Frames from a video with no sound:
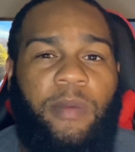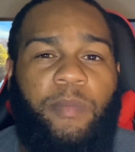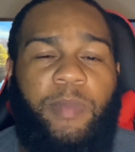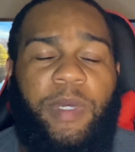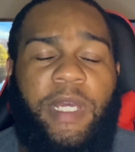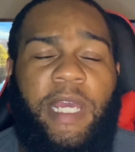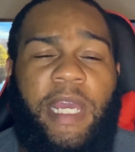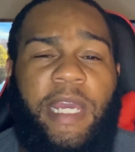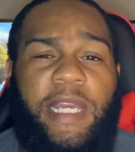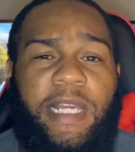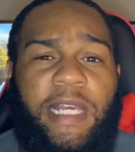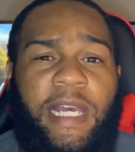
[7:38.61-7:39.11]

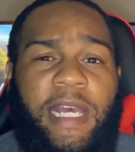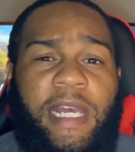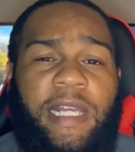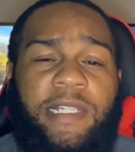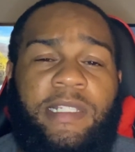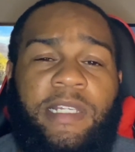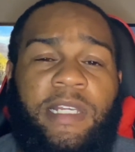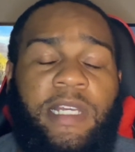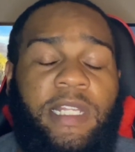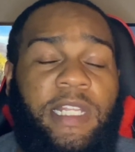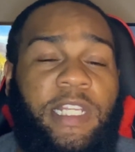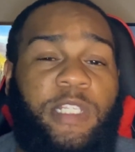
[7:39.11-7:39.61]
But hey
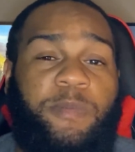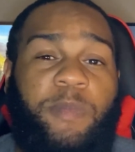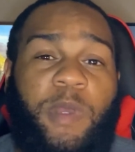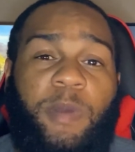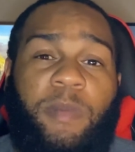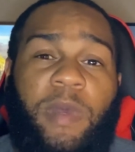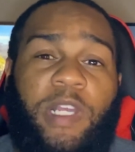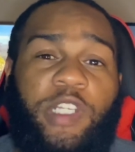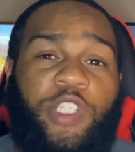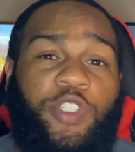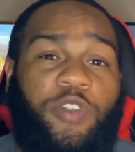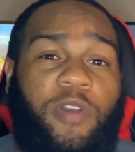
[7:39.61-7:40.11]
guys, this has been
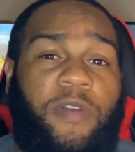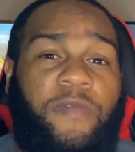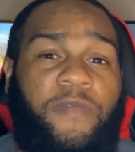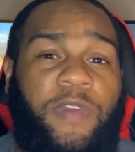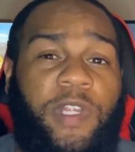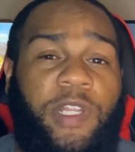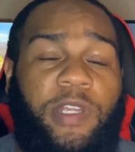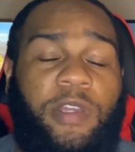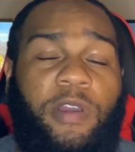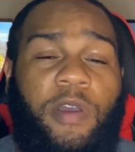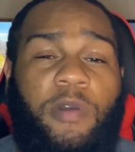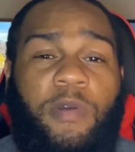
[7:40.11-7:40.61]
my short
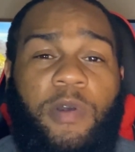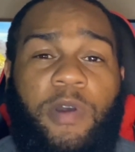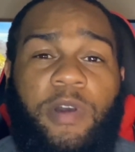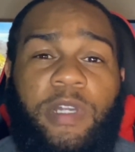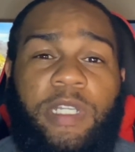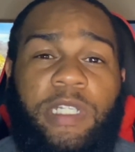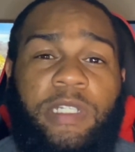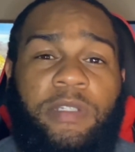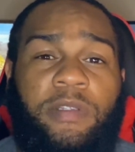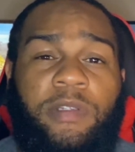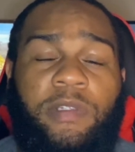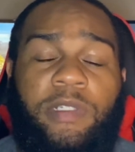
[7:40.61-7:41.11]
video
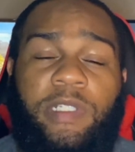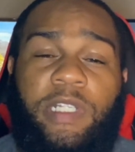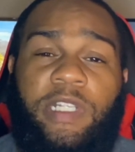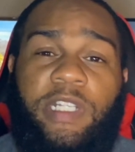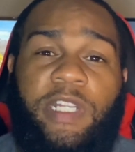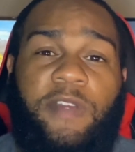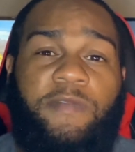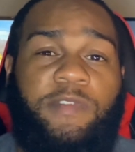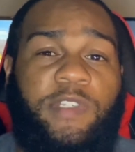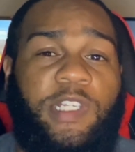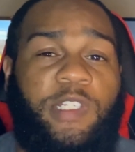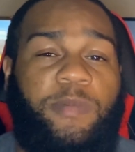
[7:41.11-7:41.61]
on the
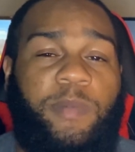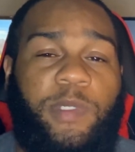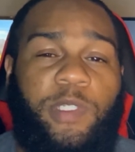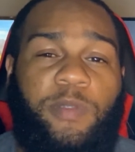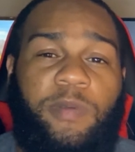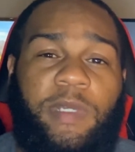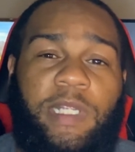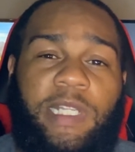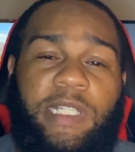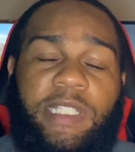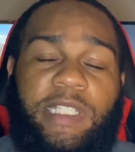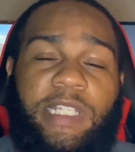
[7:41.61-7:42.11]
differences
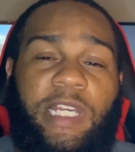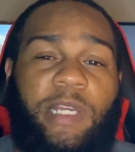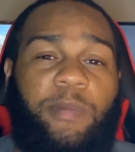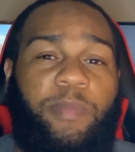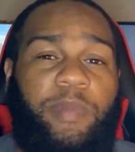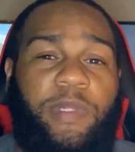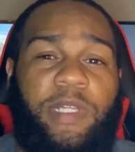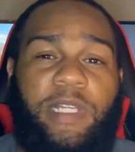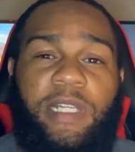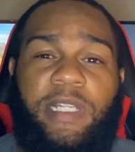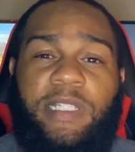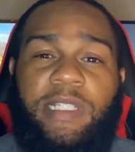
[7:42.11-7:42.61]
between the SEC
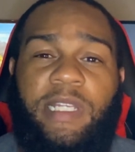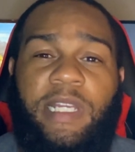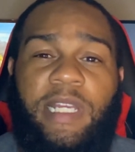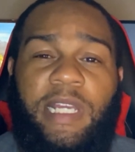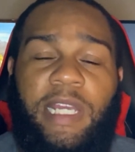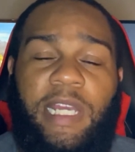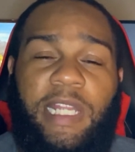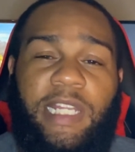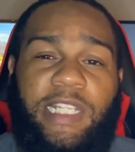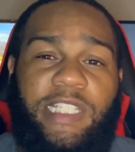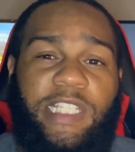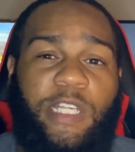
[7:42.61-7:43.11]
Plus
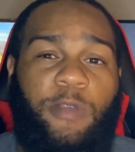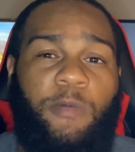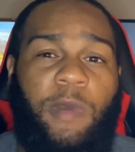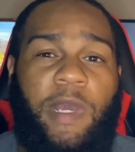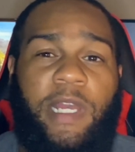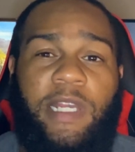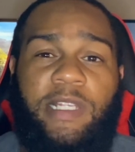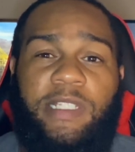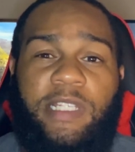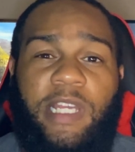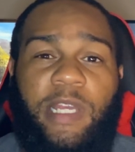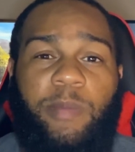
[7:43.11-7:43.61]
and the
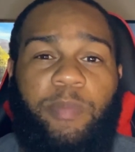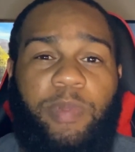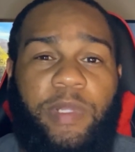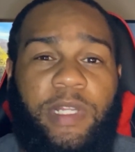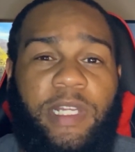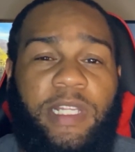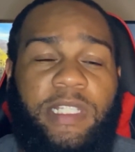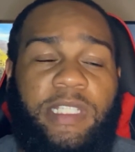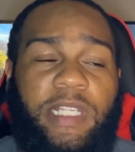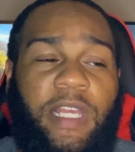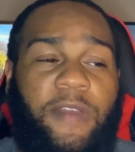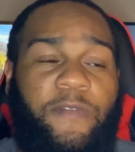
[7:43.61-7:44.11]
CYSA
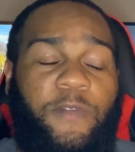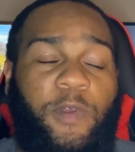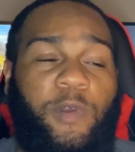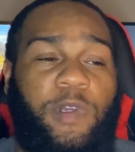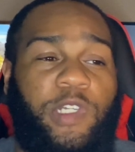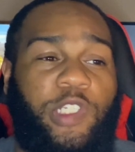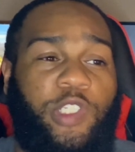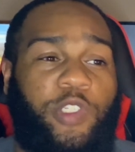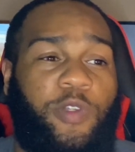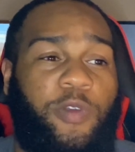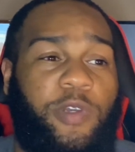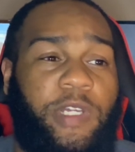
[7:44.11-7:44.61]
Plus. If you
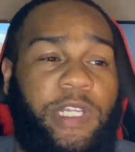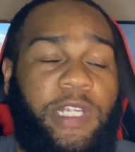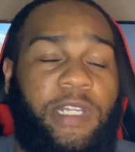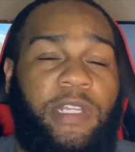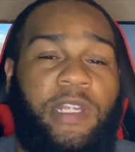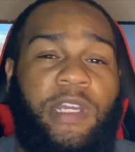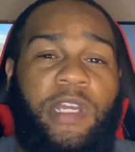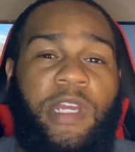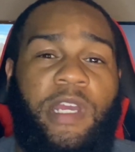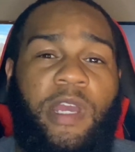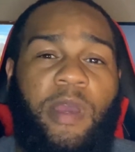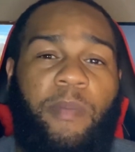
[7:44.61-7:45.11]
enjoyed
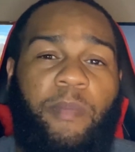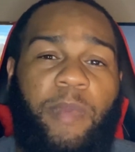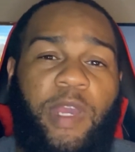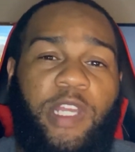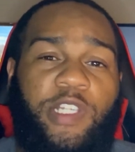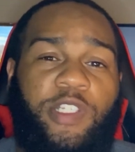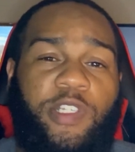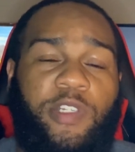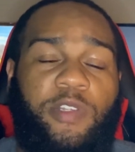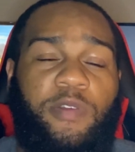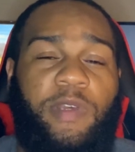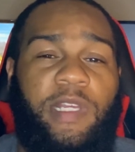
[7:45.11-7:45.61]
it, make
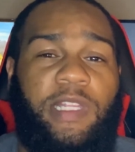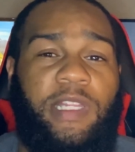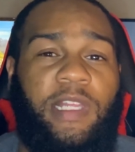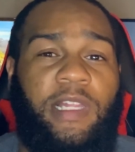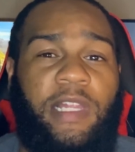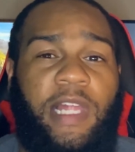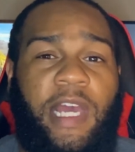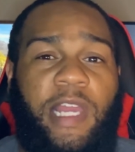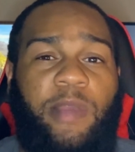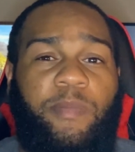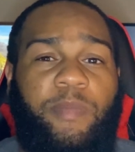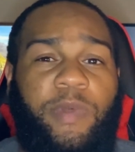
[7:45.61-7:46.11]
sure you hit the
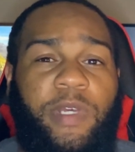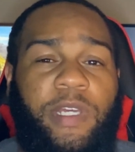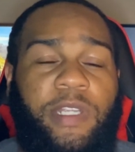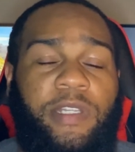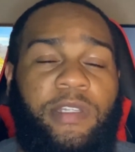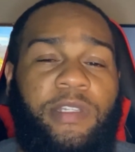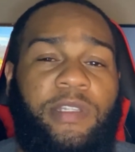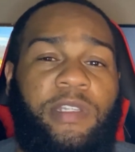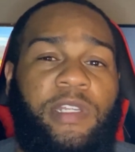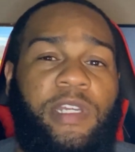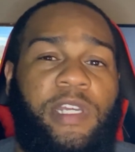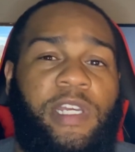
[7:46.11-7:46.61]
like
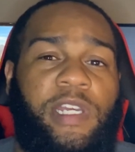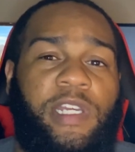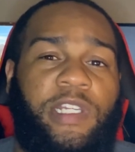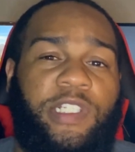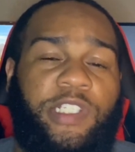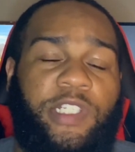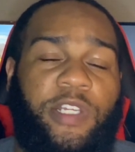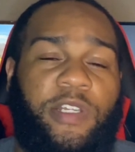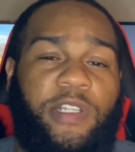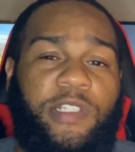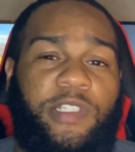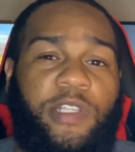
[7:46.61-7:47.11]
button,
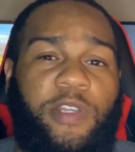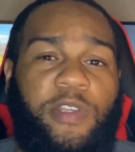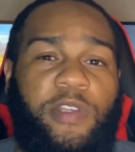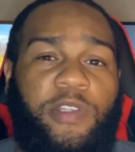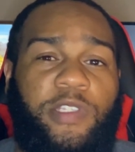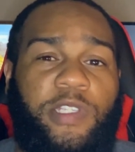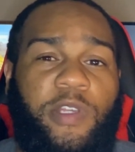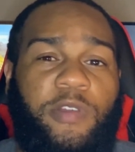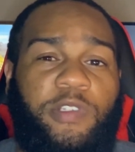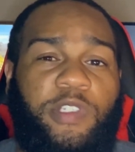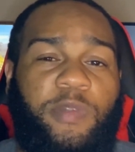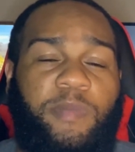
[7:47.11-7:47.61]
share this on your
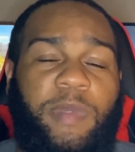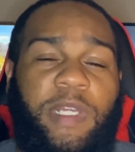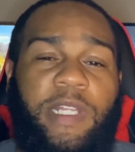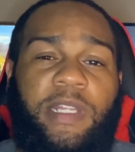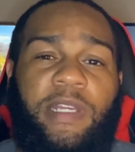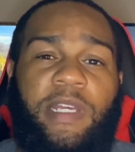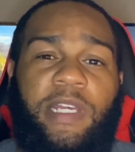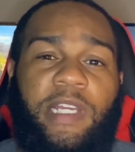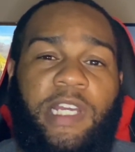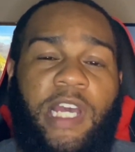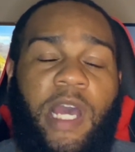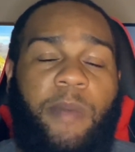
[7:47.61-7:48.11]
social
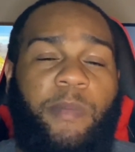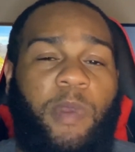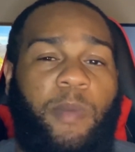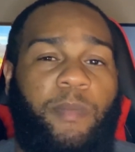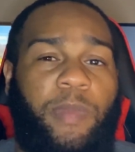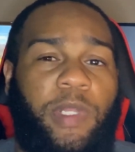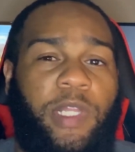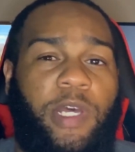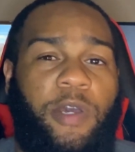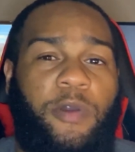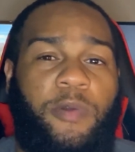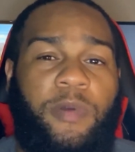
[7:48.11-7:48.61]
media, and comment
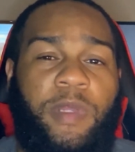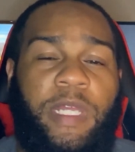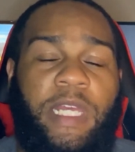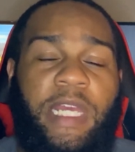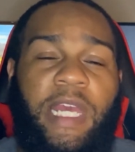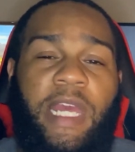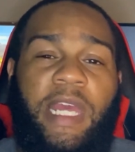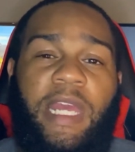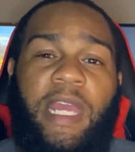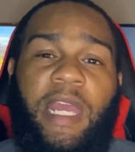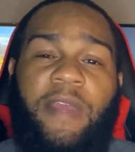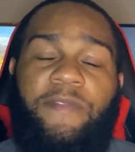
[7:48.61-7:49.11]
below.
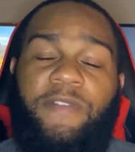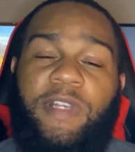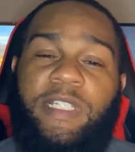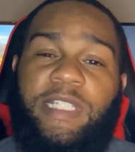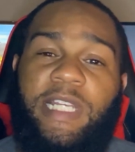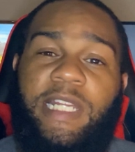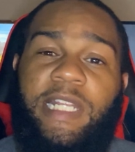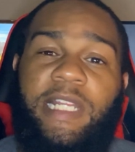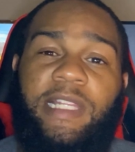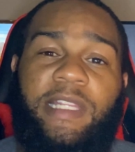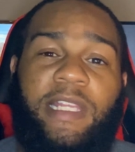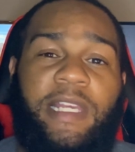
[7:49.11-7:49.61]
if there's
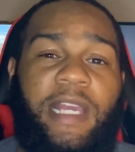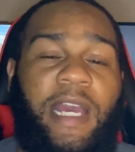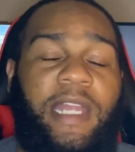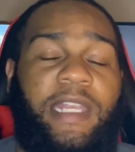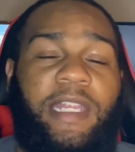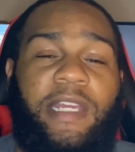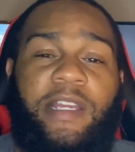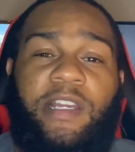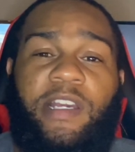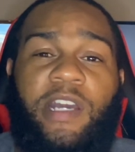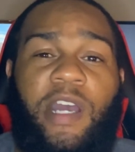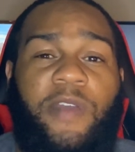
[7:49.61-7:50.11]
anything I
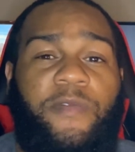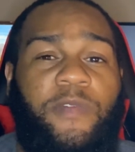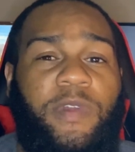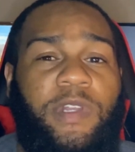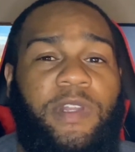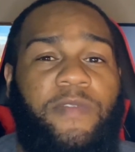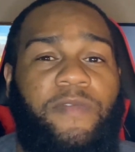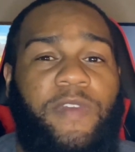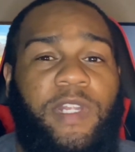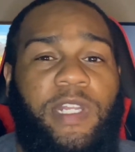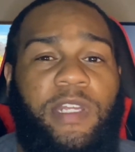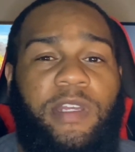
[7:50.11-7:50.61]
didn't cover in
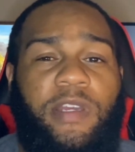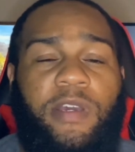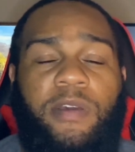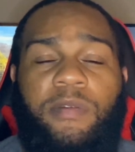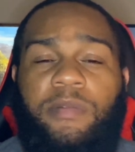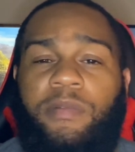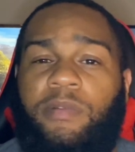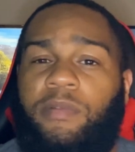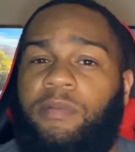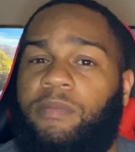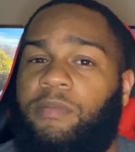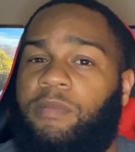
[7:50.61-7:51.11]
the video,
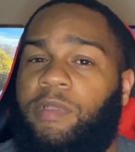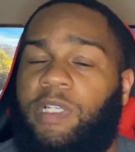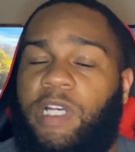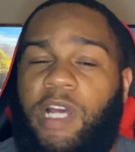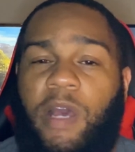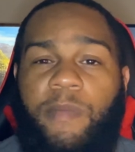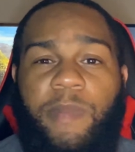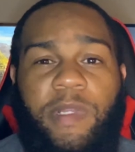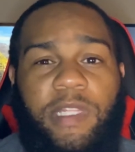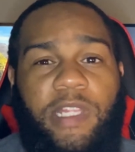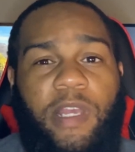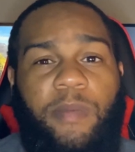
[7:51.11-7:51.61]

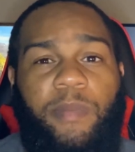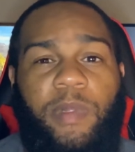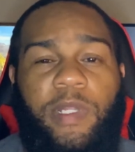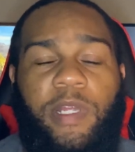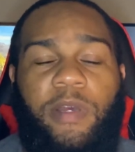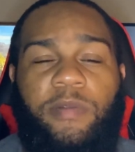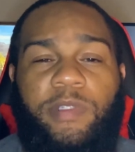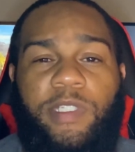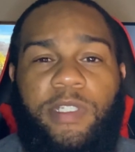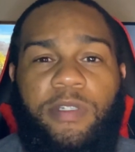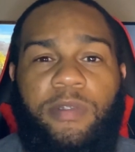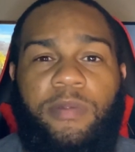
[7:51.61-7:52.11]
comment that
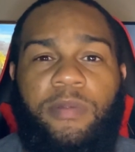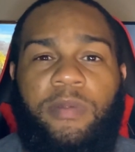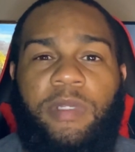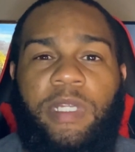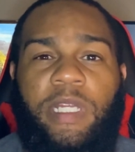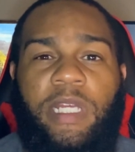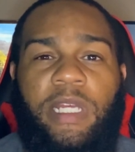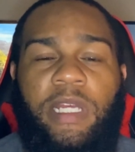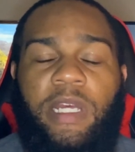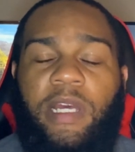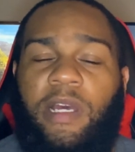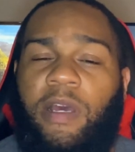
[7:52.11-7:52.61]
below too.
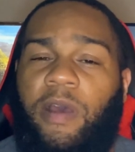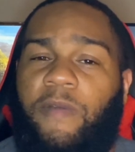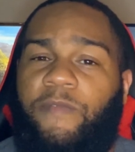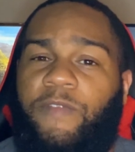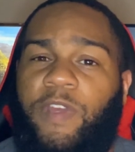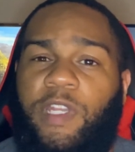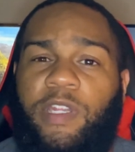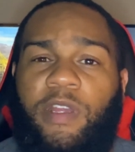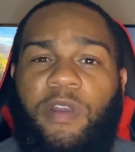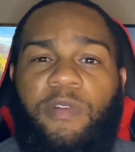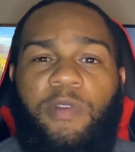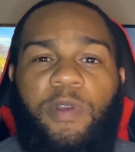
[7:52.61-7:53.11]
Uh,
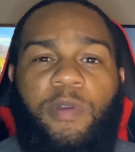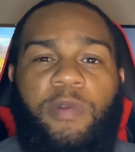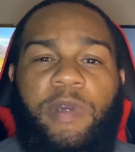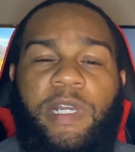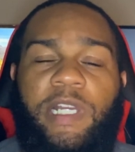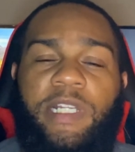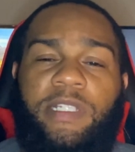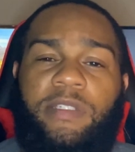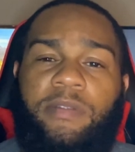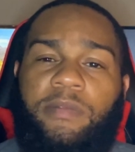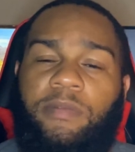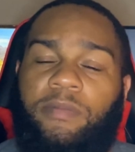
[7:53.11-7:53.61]
video
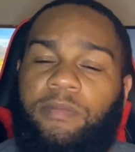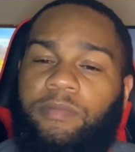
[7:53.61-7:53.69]
requests,